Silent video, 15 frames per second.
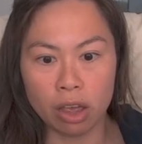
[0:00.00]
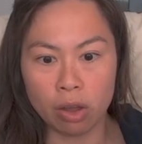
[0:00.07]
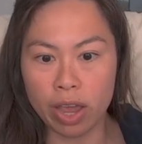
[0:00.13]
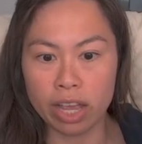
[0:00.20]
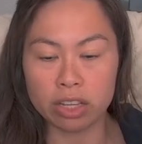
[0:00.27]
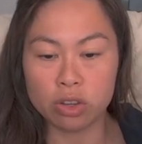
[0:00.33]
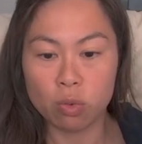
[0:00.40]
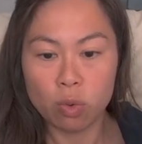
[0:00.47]

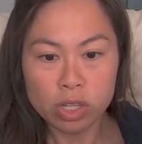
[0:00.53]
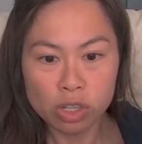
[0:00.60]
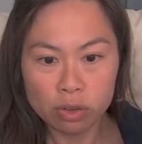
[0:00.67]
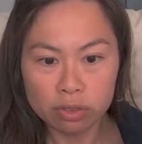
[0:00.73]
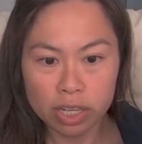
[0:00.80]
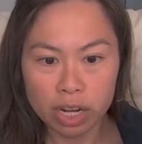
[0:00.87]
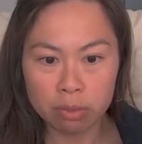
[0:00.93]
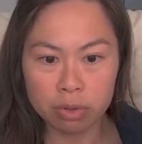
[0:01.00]
Okay, so once
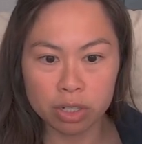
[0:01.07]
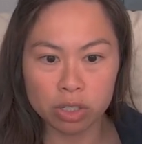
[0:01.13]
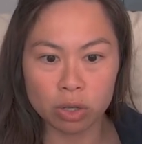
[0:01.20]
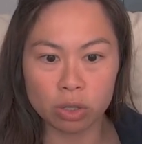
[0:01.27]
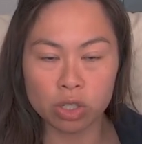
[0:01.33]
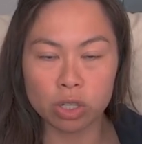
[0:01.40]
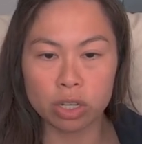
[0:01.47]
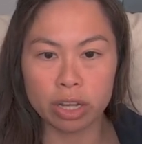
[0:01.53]
you've set up your
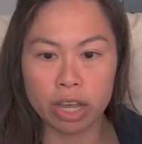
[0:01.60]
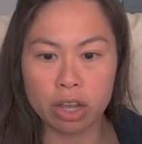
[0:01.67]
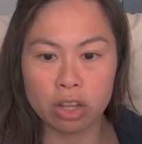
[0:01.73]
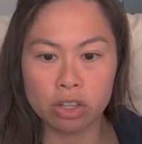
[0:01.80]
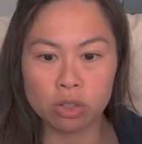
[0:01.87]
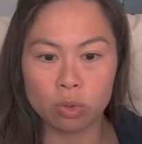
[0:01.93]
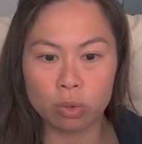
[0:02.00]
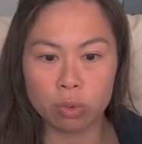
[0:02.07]
social
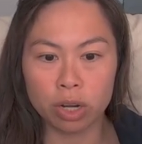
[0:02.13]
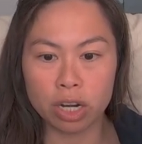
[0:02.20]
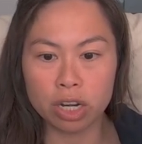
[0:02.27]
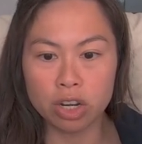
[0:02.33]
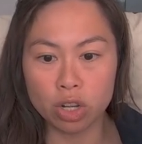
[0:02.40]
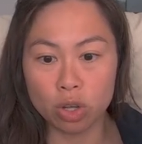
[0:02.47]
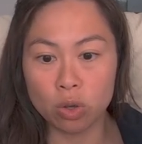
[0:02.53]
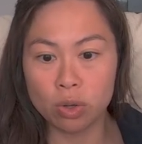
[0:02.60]
accounts, what we're
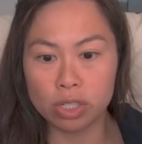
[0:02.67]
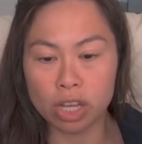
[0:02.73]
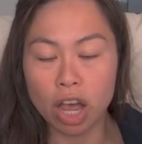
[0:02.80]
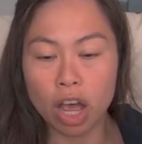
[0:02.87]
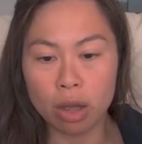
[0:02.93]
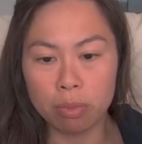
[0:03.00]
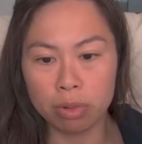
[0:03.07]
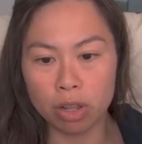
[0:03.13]
going to do is
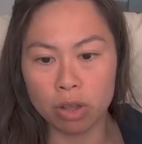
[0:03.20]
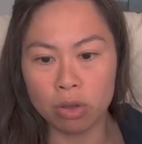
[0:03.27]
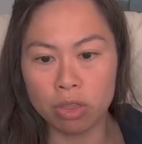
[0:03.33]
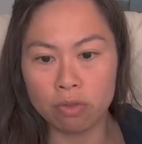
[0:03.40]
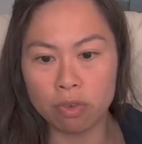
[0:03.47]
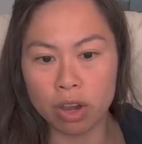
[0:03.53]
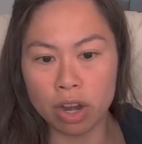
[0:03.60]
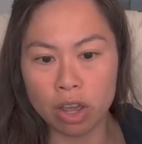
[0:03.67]
upload
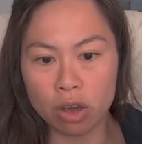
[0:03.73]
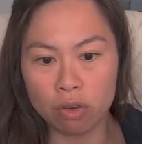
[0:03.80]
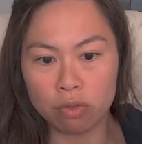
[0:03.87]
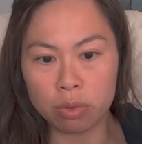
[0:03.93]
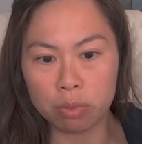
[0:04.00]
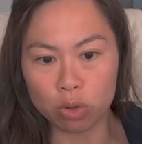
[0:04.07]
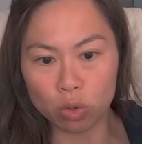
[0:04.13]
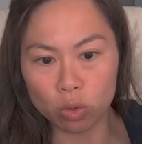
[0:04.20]
the video
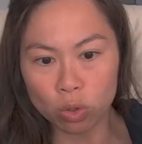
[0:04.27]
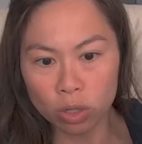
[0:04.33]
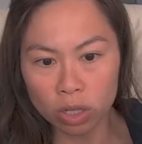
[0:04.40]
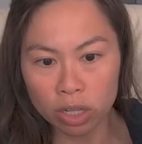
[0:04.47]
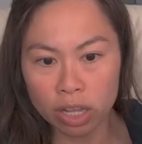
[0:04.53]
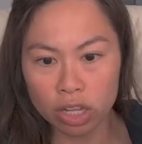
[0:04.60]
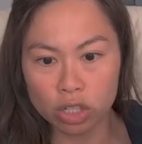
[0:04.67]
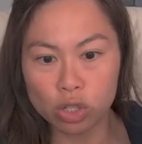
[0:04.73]
from
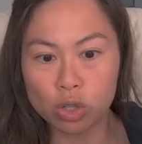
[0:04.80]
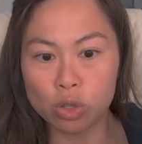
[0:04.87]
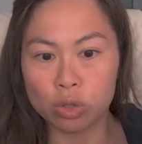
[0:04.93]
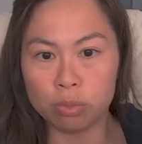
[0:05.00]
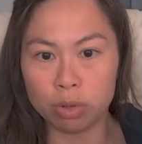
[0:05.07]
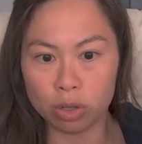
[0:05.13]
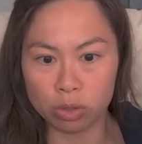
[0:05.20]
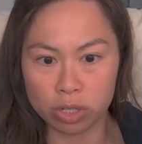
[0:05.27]
Google
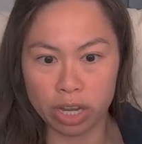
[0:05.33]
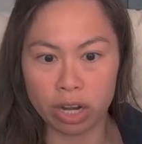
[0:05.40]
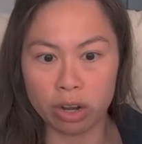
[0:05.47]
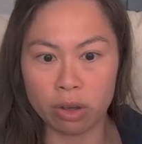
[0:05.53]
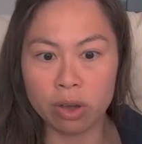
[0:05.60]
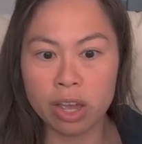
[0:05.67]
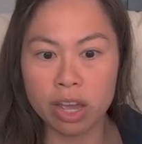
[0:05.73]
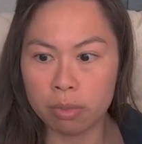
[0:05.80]
to
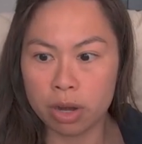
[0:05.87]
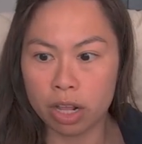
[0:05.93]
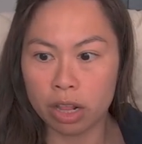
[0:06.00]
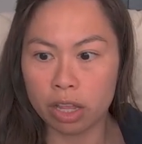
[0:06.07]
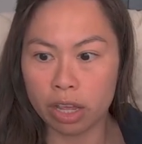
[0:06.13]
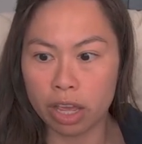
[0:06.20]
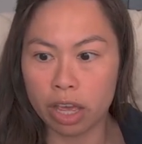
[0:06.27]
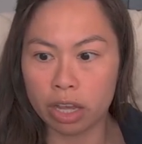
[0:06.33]
Blotato. I'm going to
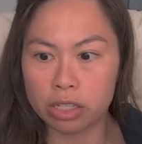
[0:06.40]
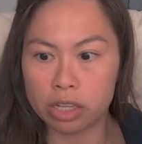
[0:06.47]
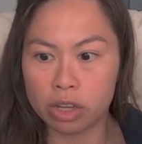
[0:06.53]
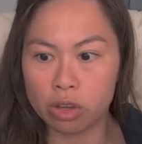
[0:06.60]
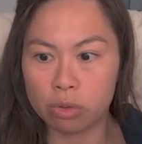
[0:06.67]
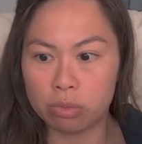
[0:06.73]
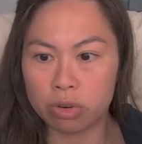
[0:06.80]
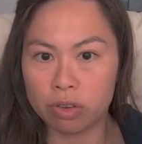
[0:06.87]
click
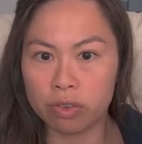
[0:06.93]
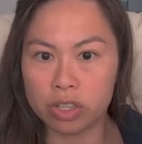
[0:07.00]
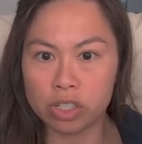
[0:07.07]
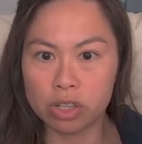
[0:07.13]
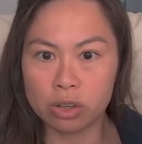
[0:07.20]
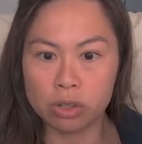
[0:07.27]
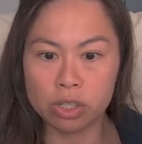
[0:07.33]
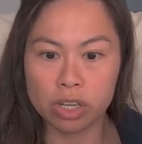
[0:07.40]
execute previous
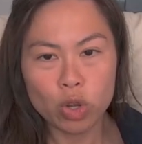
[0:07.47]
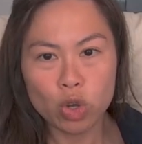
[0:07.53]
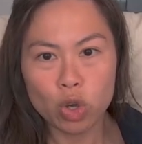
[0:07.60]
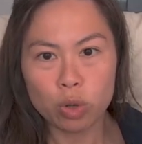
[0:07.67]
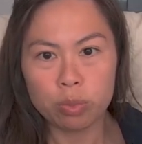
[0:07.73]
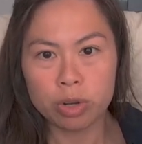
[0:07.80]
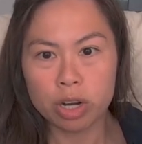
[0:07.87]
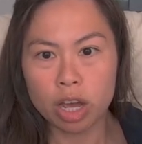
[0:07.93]
nodes. When you
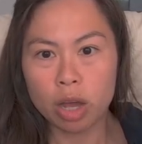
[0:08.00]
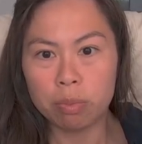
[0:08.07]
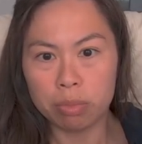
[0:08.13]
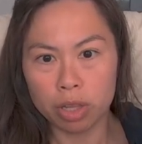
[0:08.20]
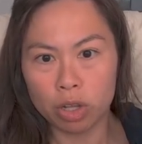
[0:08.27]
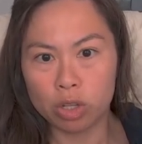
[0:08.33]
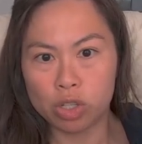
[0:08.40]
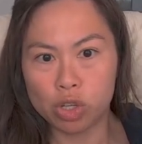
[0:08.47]
open
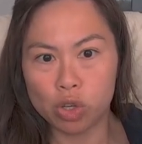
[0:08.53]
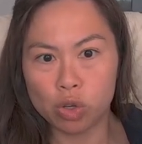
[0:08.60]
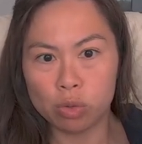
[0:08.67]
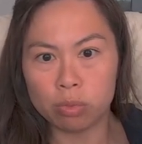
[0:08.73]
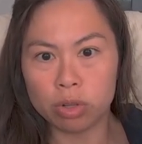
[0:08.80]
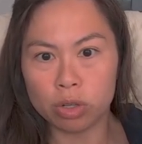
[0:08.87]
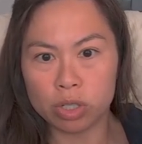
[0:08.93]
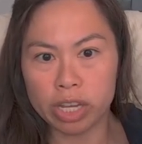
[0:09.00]
upload
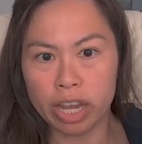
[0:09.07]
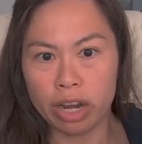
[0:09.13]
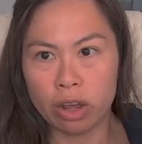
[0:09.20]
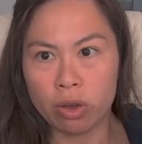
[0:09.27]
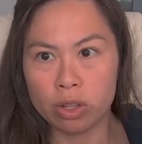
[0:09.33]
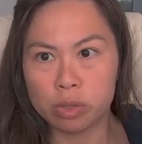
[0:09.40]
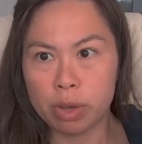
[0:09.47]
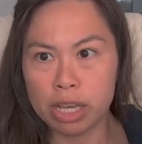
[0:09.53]
to
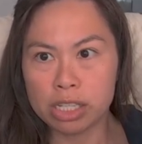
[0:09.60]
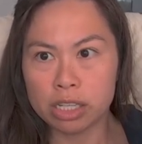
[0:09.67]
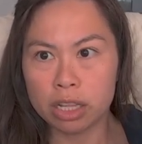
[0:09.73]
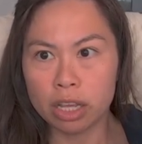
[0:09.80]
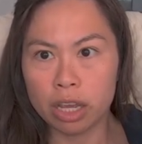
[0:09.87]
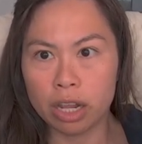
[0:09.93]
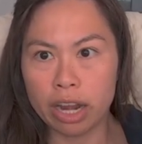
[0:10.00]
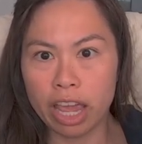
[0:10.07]
Blotato, it's
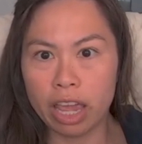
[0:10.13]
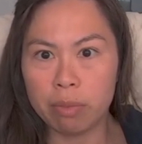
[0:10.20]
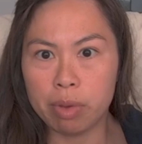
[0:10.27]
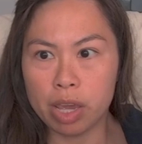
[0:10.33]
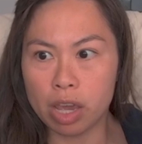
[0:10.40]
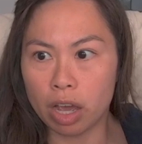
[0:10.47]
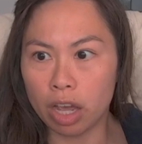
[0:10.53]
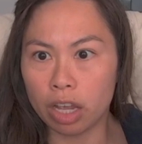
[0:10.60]
basically an
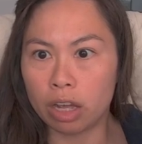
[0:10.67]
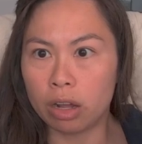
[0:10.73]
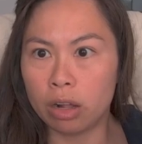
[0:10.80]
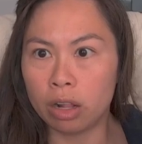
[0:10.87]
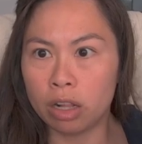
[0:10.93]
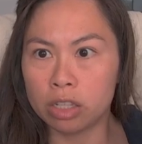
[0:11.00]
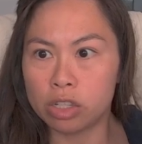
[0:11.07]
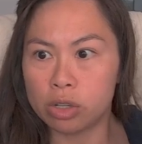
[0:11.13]
API
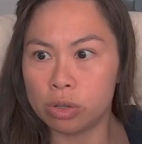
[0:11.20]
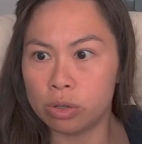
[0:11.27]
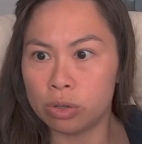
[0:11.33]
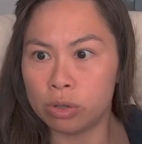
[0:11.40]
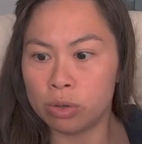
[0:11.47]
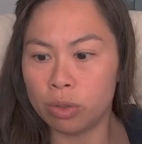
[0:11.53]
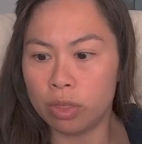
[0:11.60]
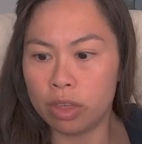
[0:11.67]
call
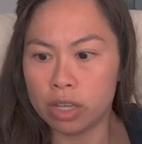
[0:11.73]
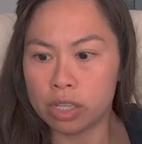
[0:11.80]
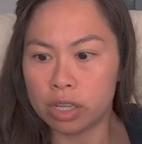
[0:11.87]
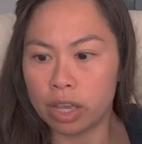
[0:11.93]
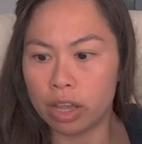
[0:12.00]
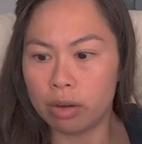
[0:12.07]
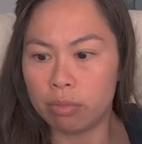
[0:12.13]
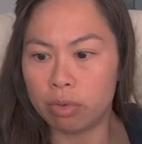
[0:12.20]
to this
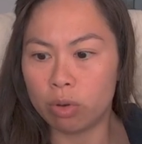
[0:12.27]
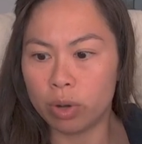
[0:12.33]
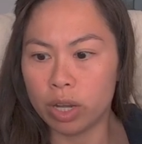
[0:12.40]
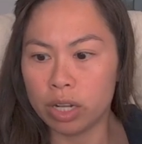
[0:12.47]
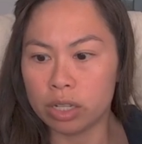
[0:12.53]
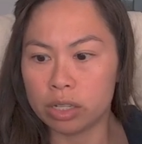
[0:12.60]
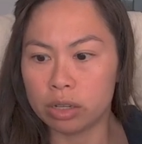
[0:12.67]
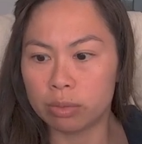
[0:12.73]

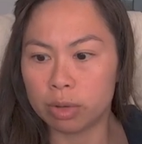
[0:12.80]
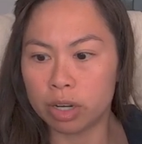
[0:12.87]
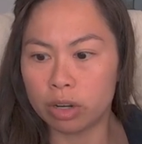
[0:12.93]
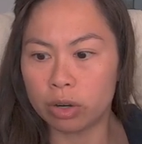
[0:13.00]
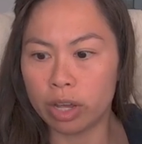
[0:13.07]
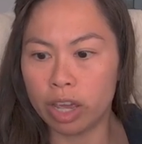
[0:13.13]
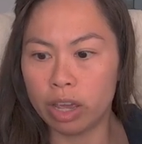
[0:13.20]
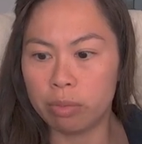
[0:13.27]
endpoint. I'm going
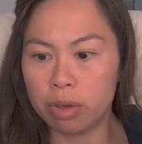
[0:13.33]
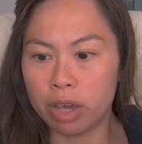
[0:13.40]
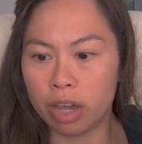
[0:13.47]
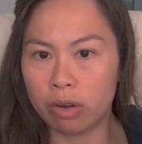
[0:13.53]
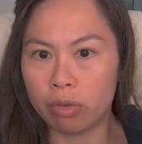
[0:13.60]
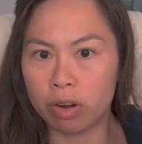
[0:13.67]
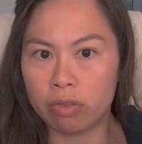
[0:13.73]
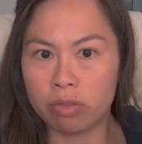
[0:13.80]
to go to
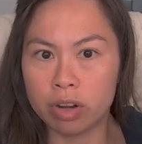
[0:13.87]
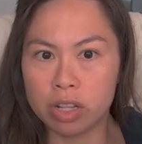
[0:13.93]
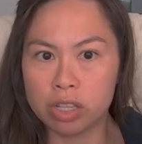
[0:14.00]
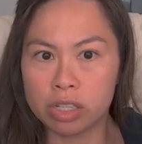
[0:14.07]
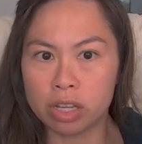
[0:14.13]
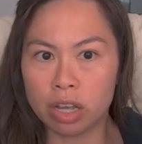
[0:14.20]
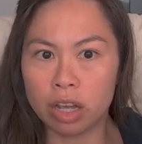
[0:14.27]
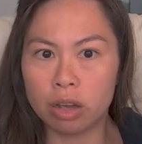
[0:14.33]
API
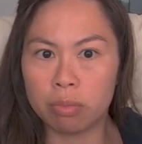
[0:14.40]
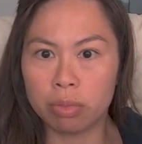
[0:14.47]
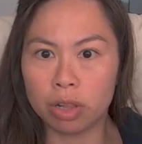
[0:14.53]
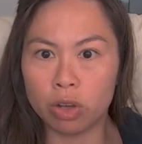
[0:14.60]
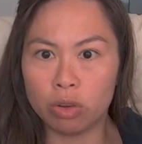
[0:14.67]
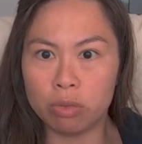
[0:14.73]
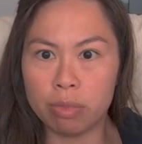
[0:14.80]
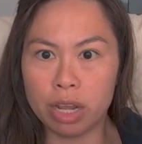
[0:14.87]
reference,
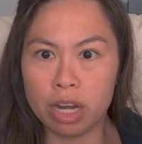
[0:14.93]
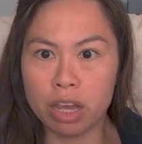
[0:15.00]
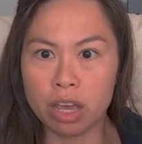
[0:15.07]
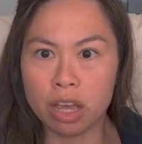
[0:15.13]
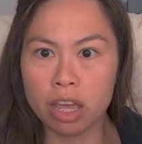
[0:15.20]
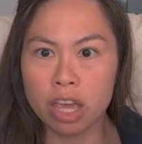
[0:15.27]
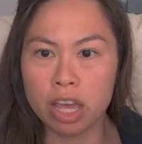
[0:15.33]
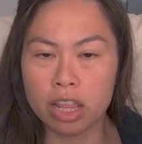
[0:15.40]
upload
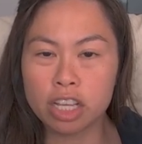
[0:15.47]
media.